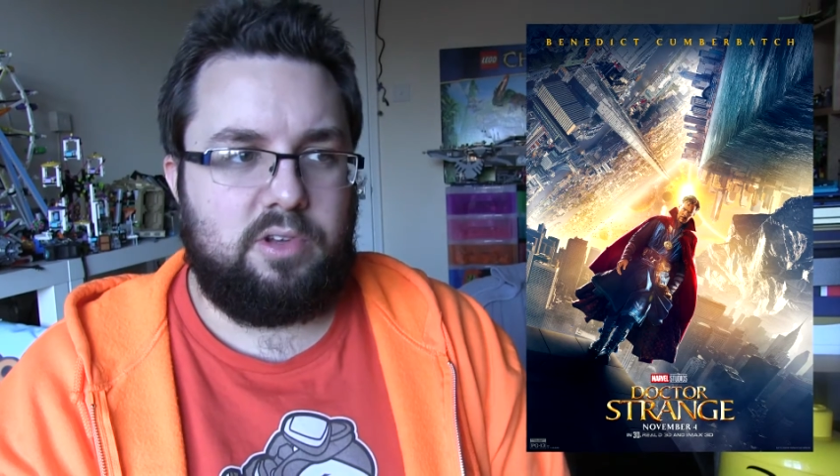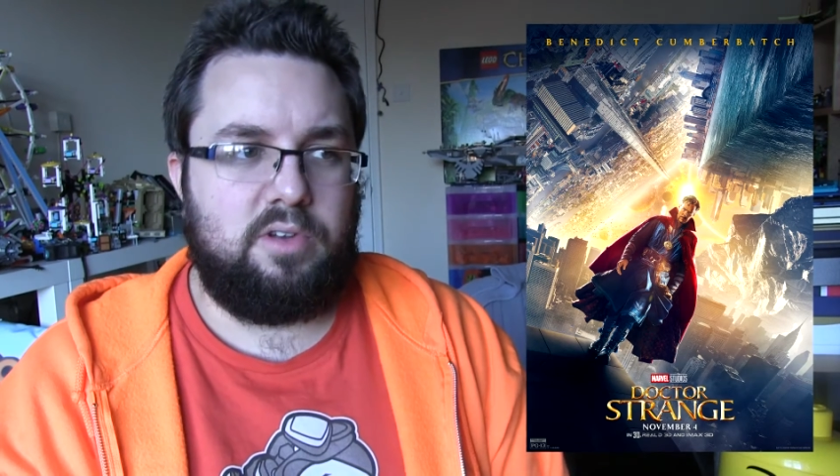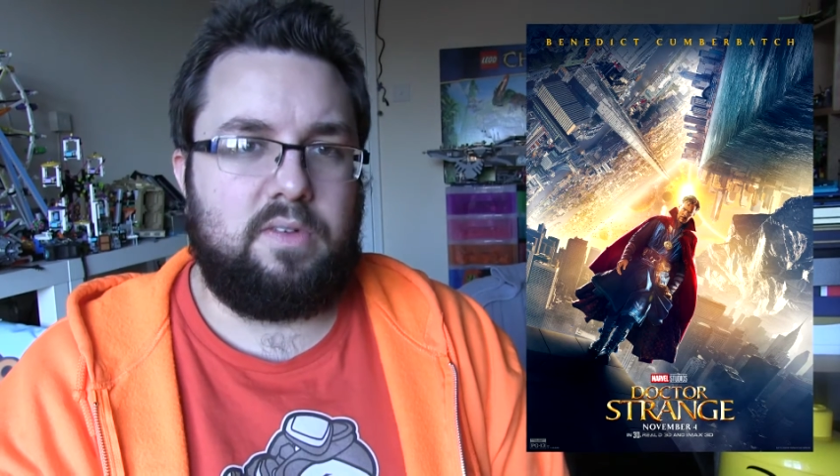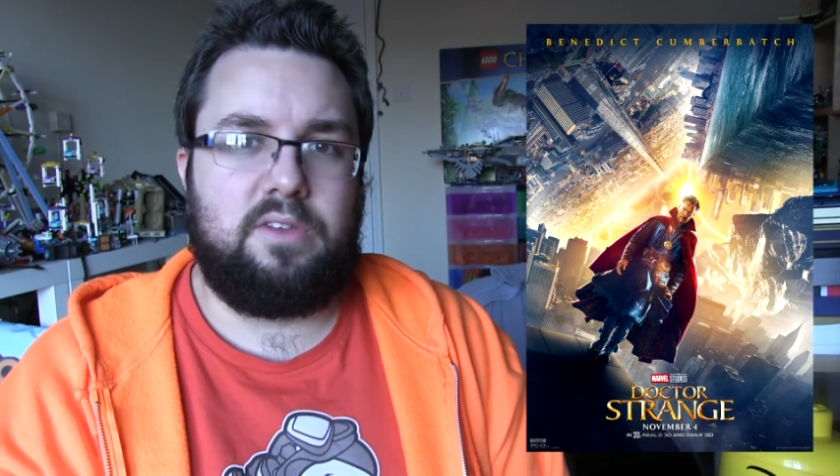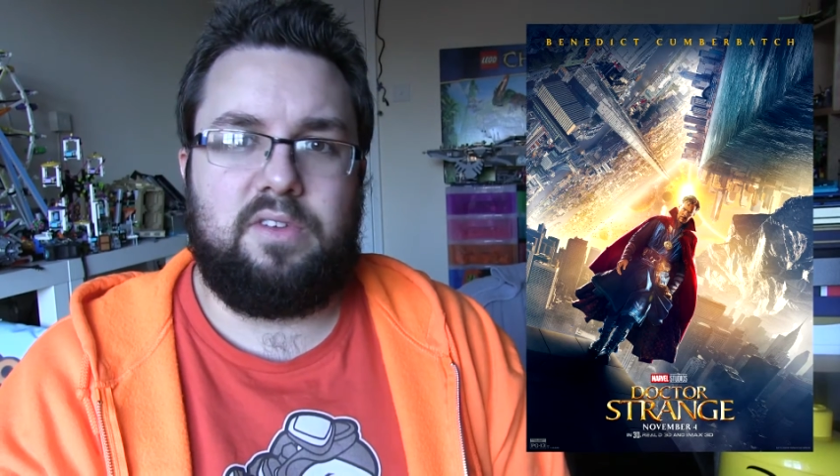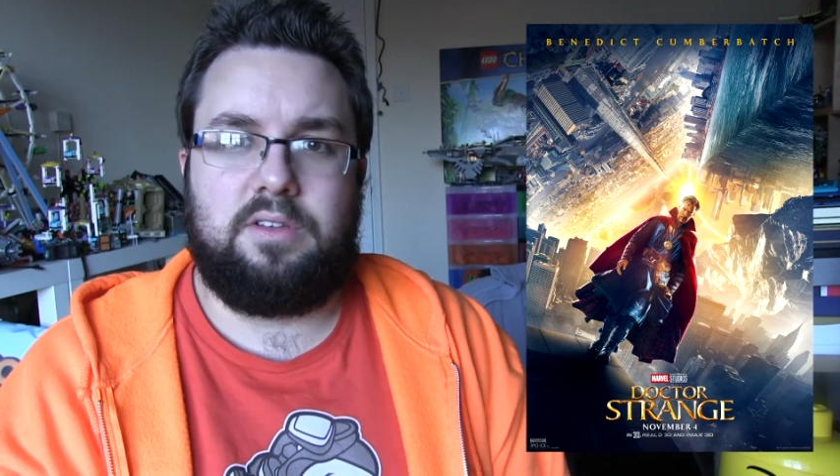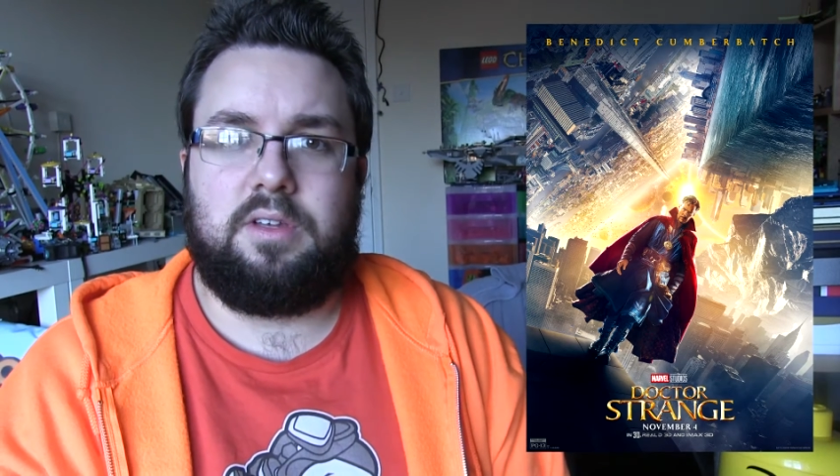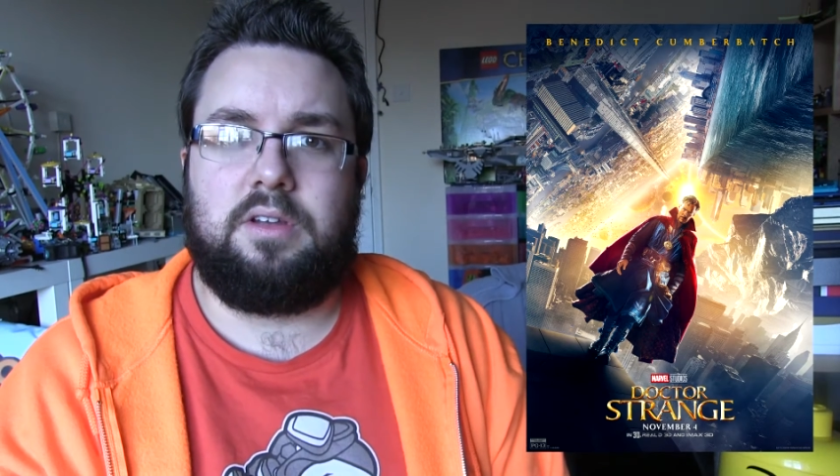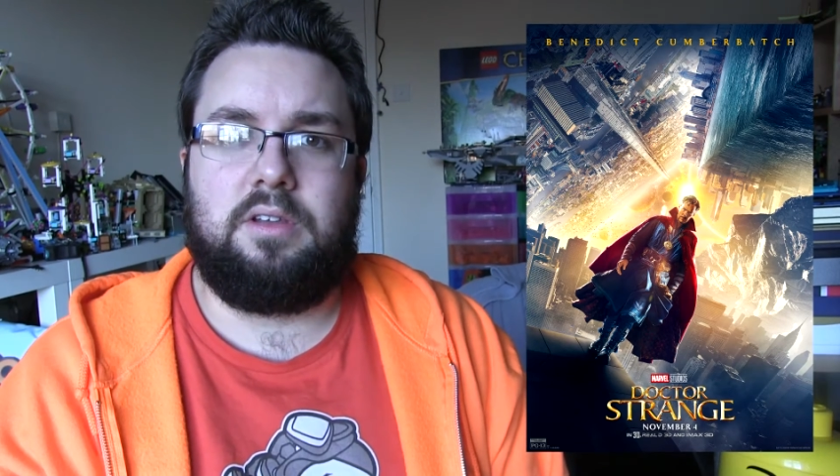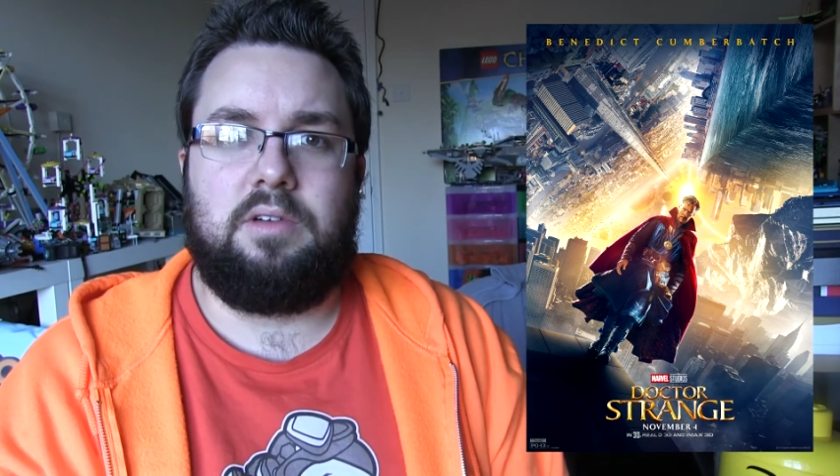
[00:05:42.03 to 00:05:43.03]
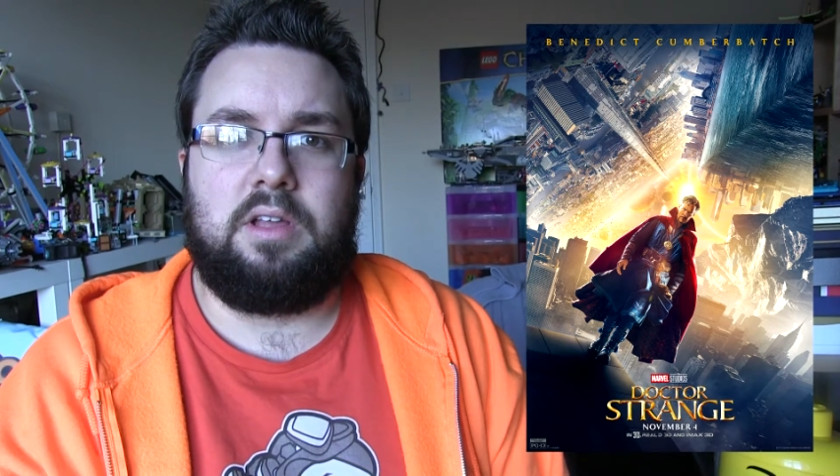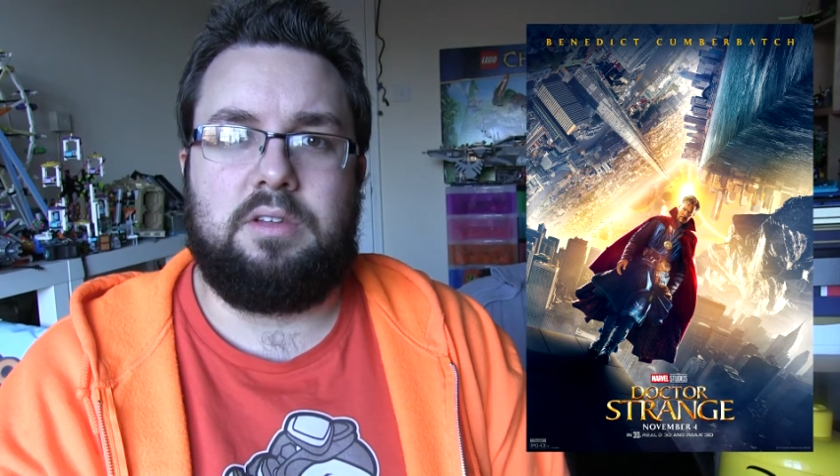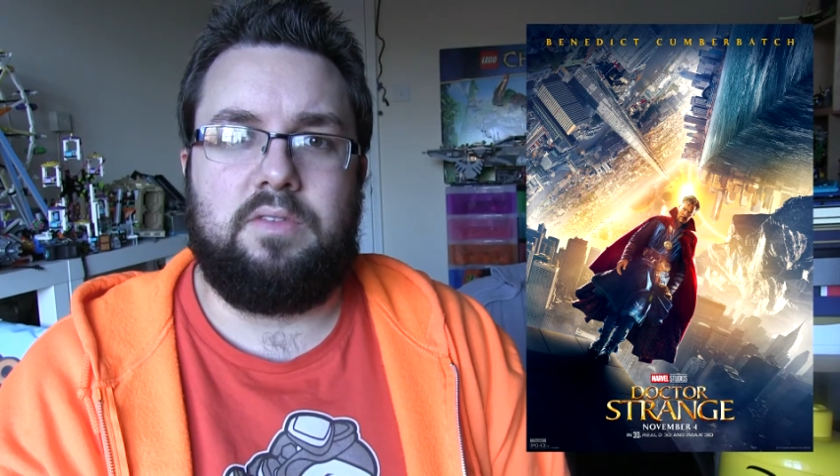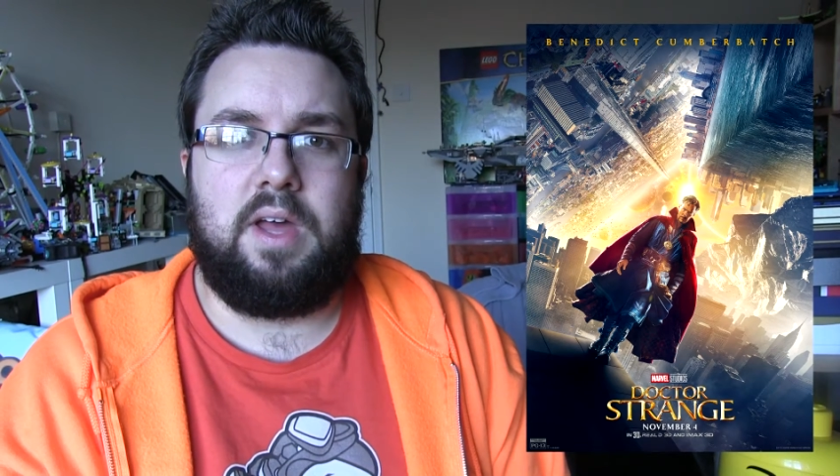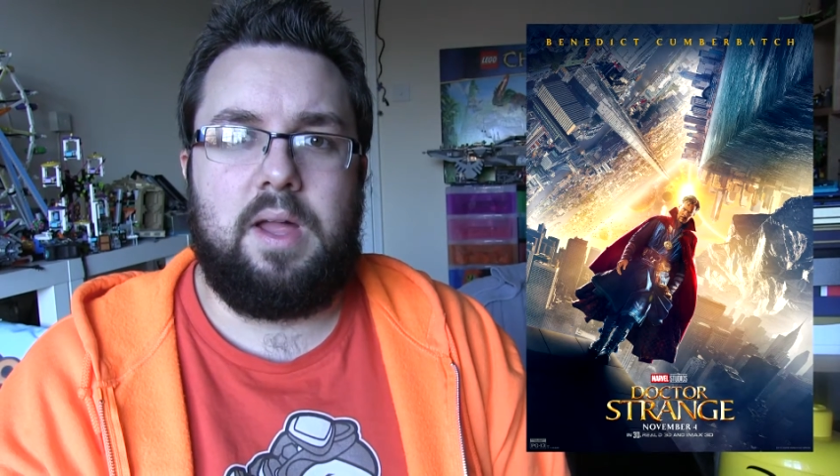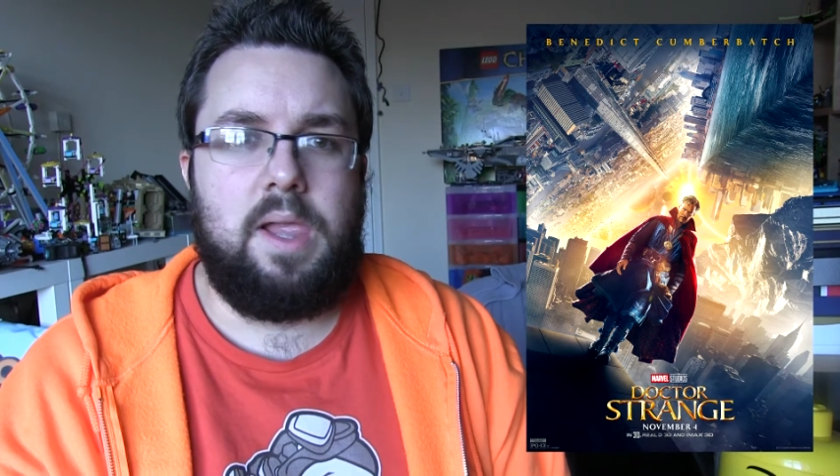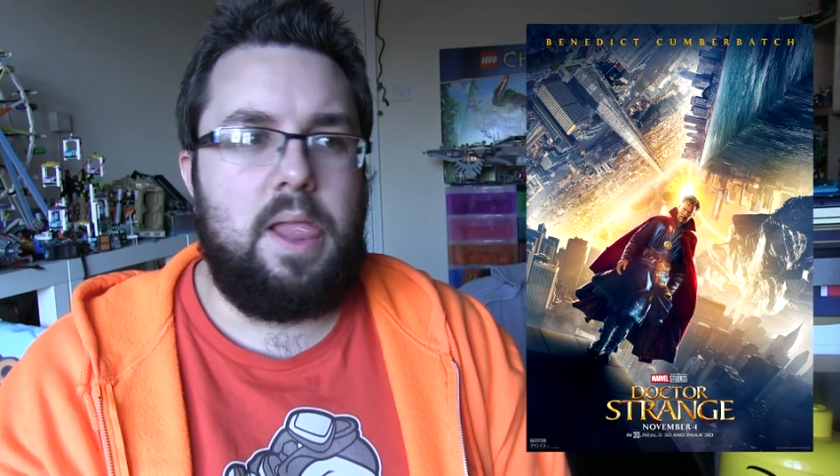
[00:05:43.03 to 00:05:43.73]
Universe fits into the rest of it.